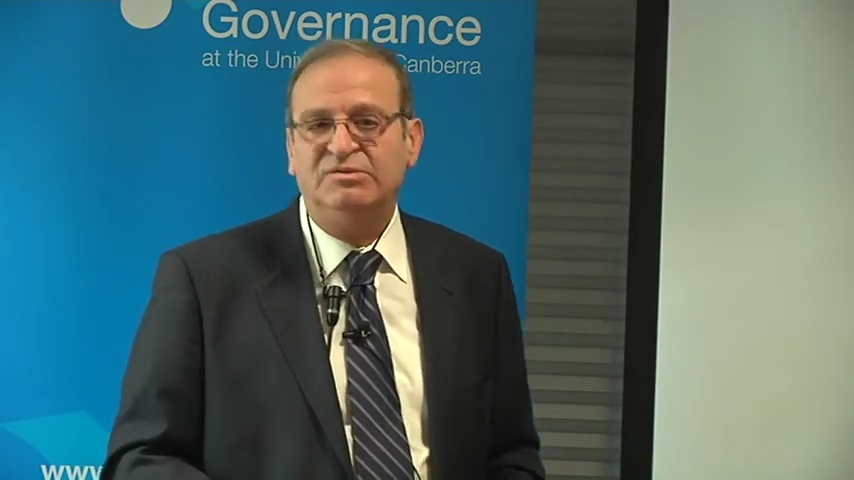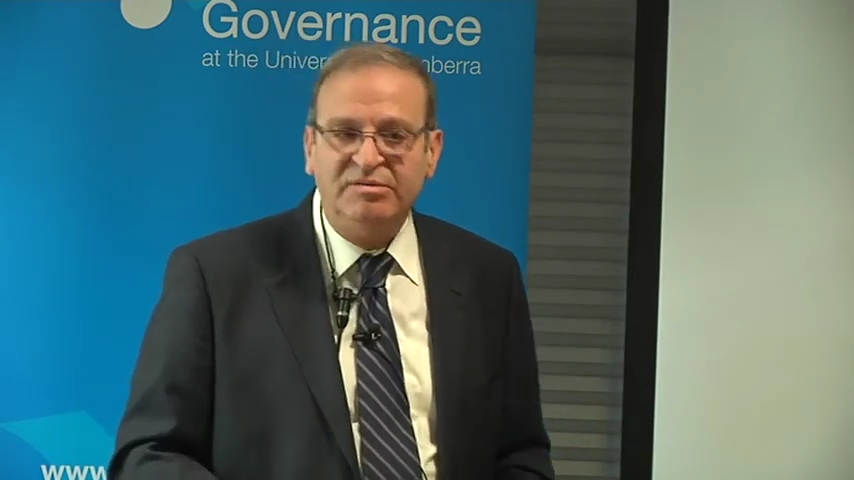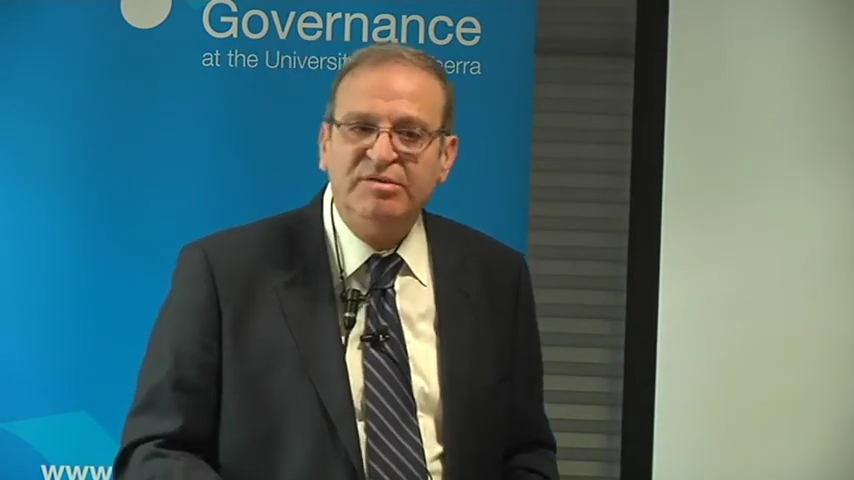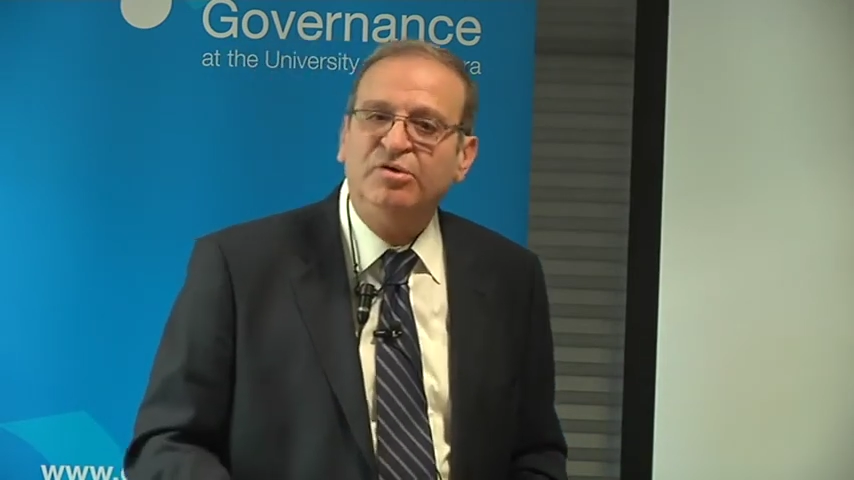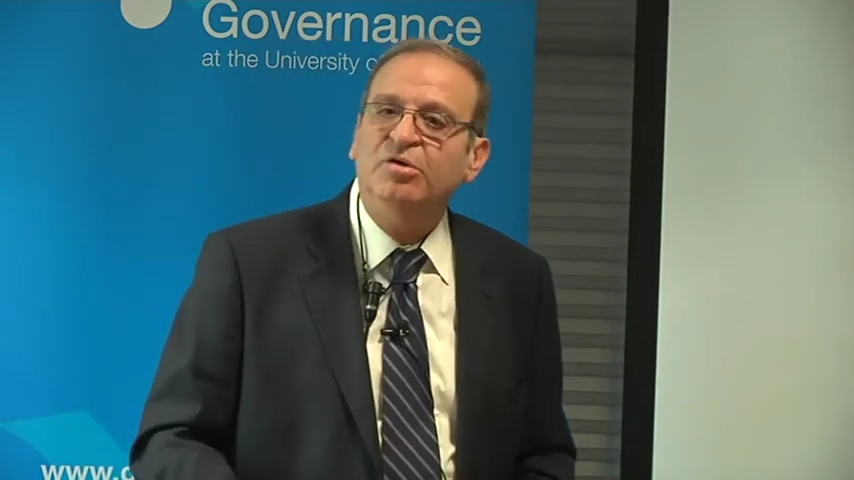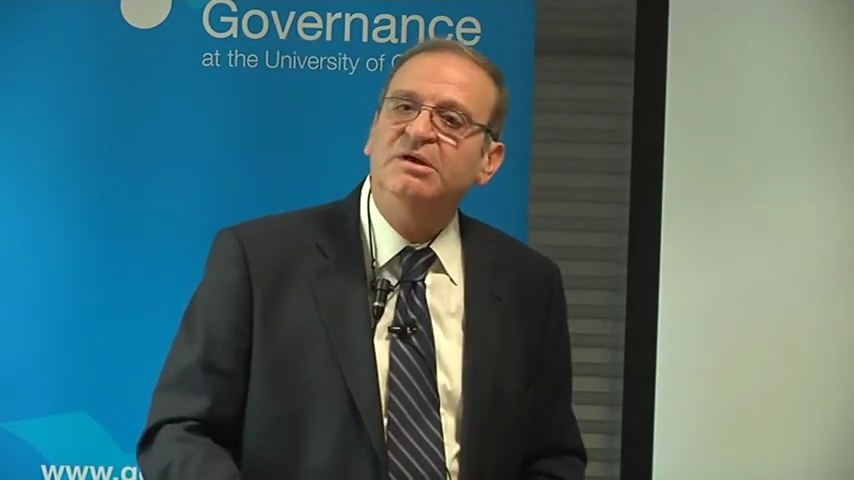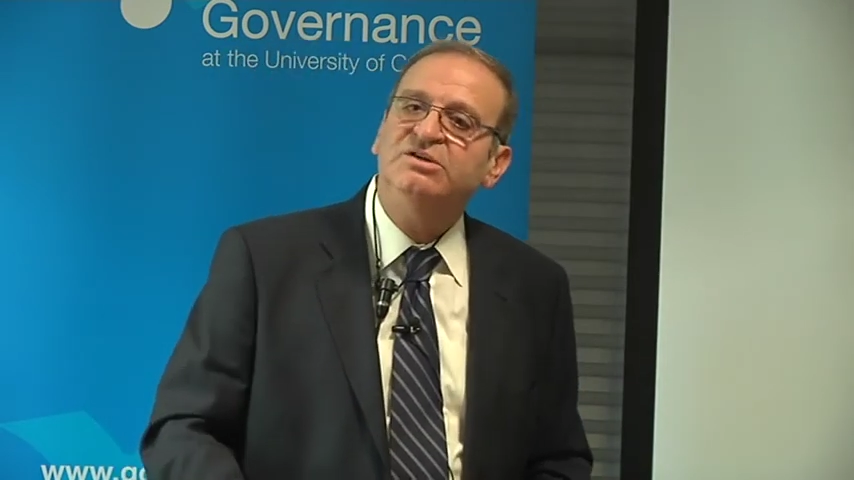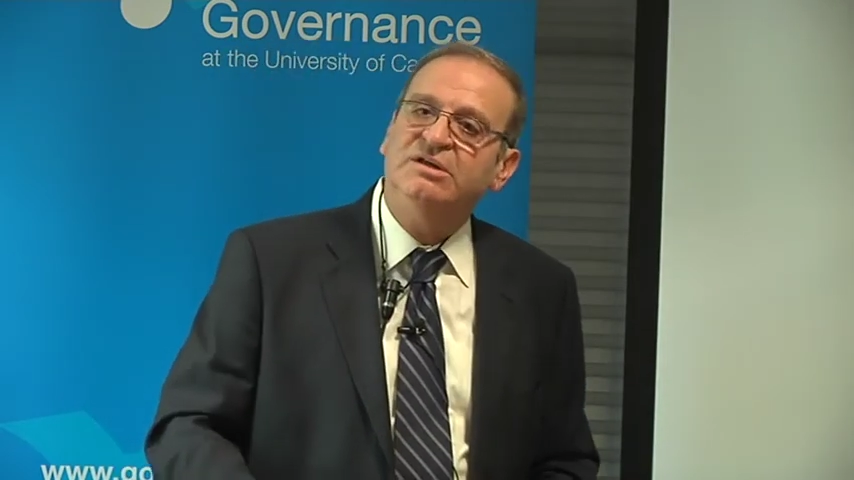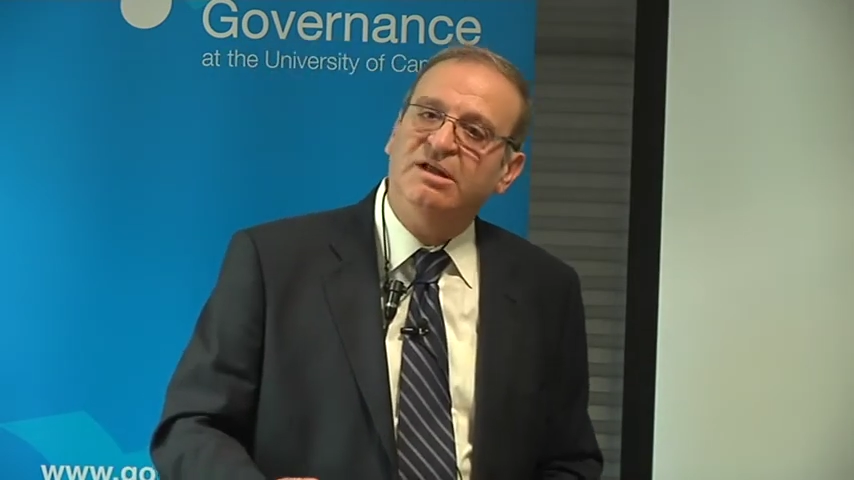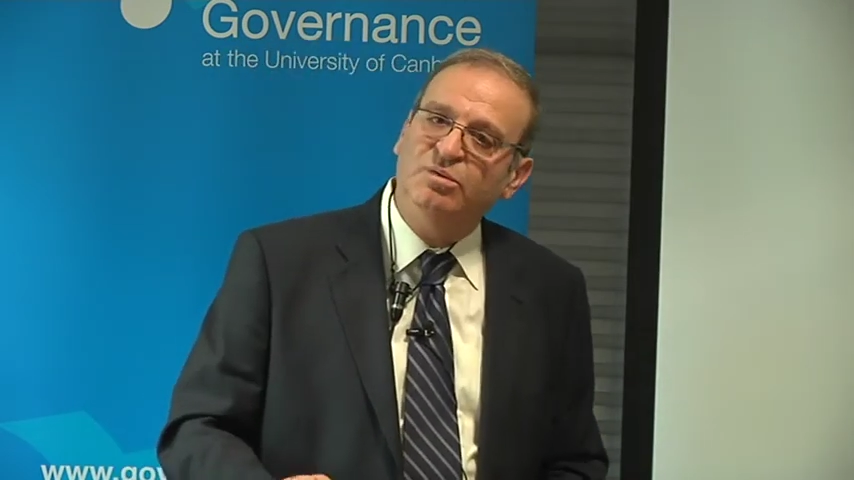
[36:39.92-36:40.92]
to end the
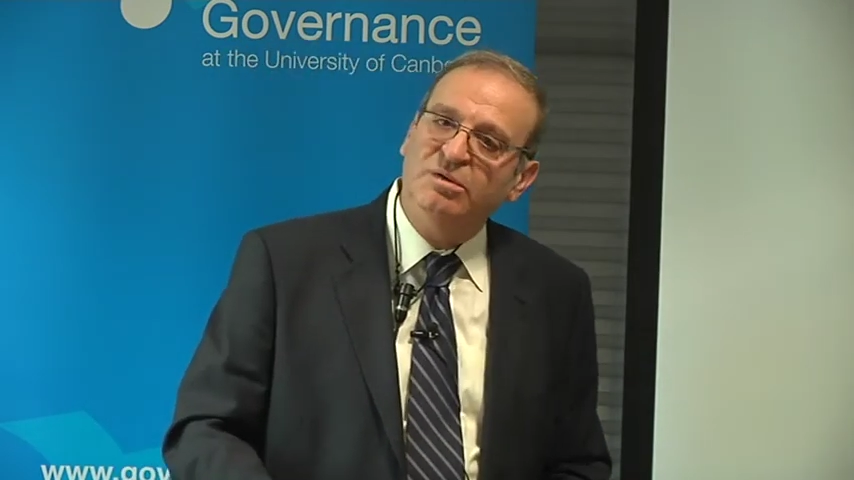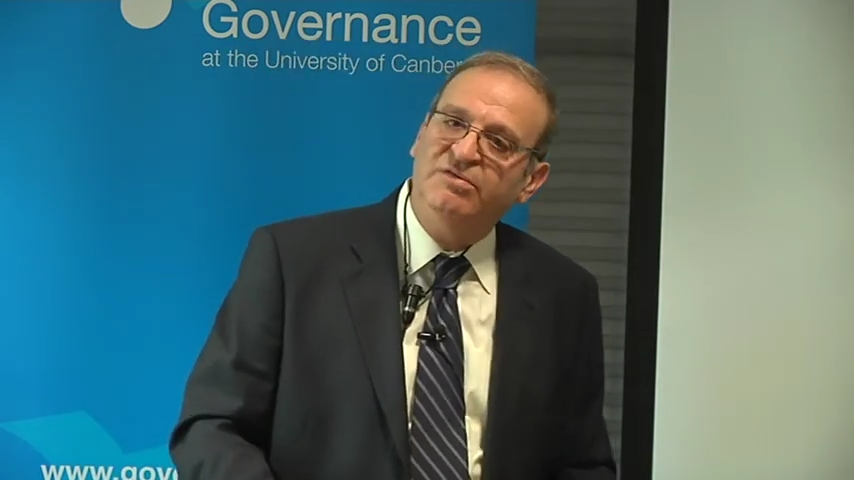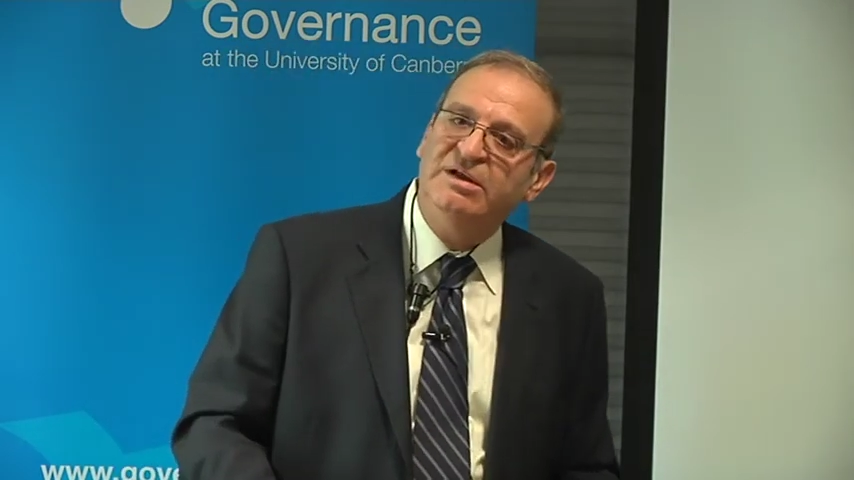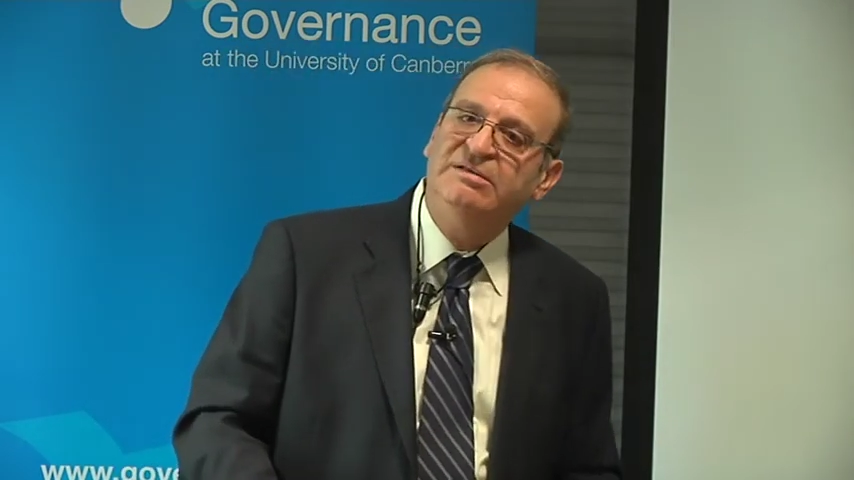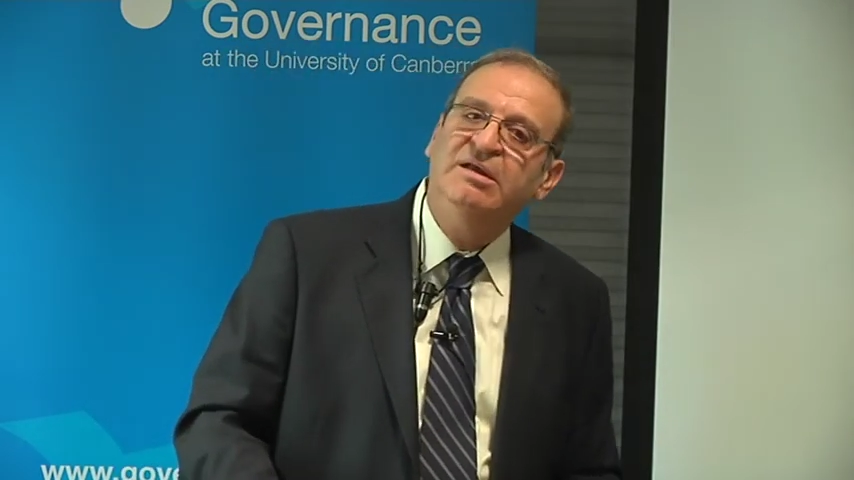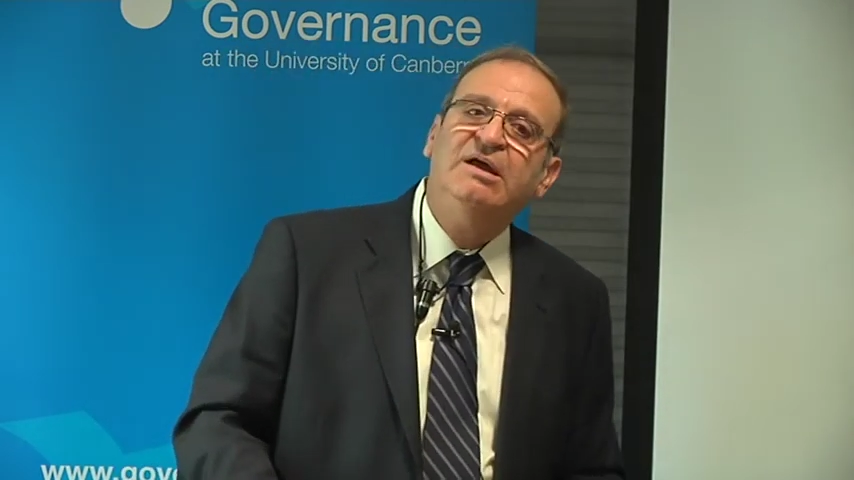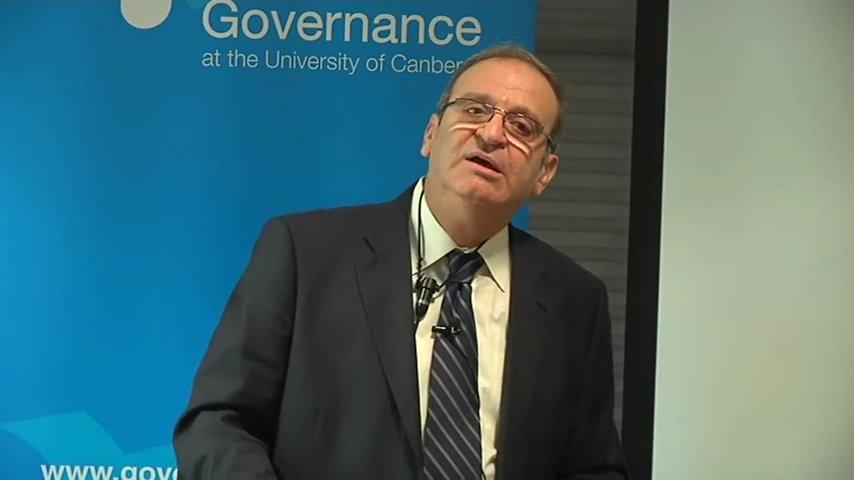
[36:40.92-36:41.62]
occupation and we failed